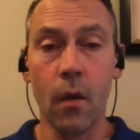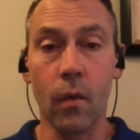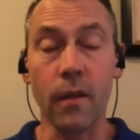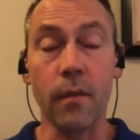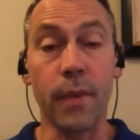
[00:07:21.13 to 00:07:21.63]

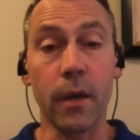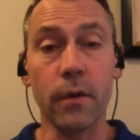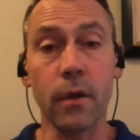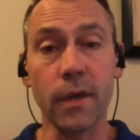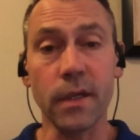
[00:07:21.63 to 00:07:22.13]
well, the
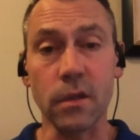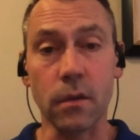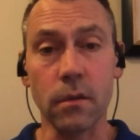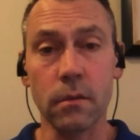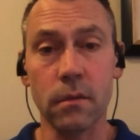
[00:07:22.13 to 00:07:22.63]
bigger the
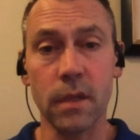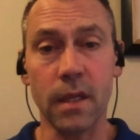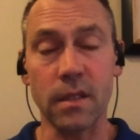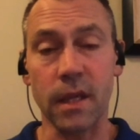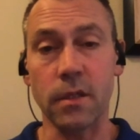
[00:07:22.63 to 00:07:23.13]
crystal, then
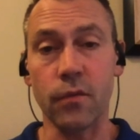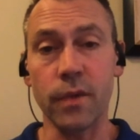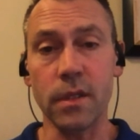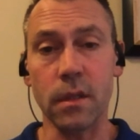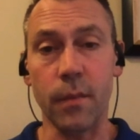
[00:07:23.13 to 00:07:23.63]
it stands to
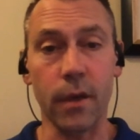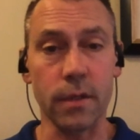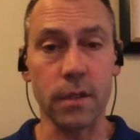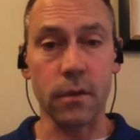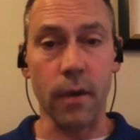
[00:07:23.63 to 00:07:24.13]
reason the
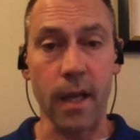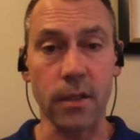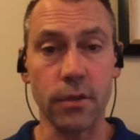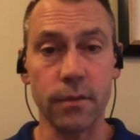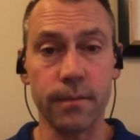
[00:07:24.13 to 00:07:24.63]
bigger the scratch.